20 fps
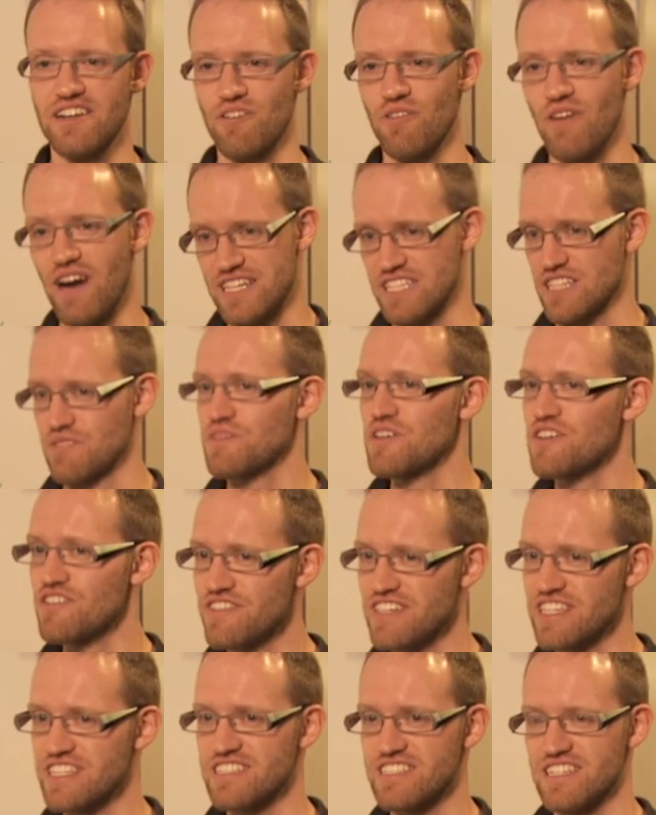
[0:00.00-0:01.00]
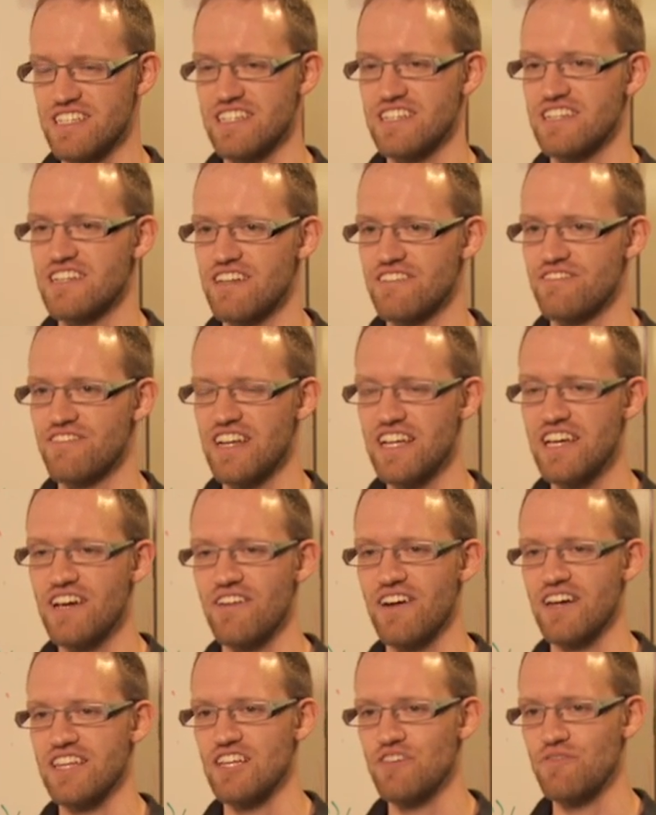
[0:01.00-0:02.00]
watching movies and
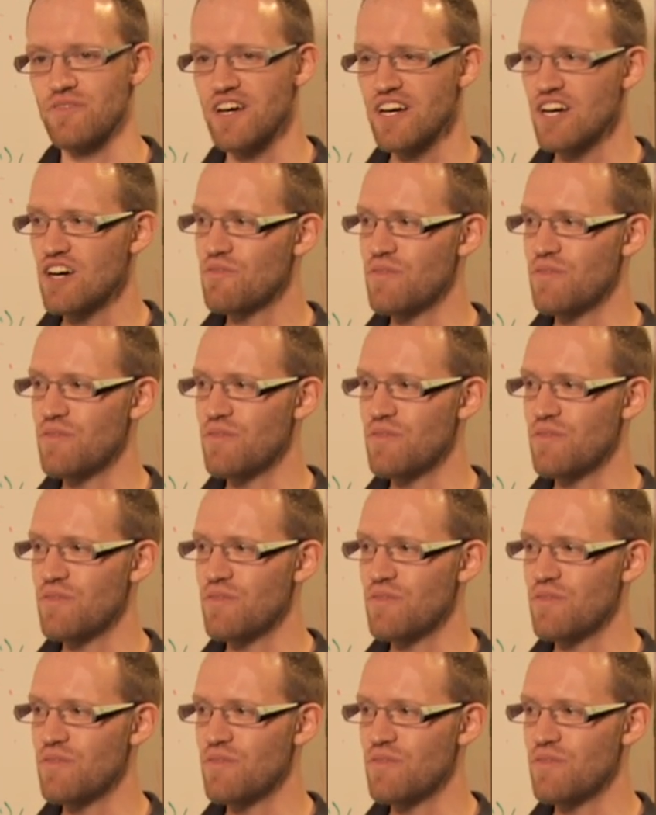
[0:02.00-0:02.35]
video on them.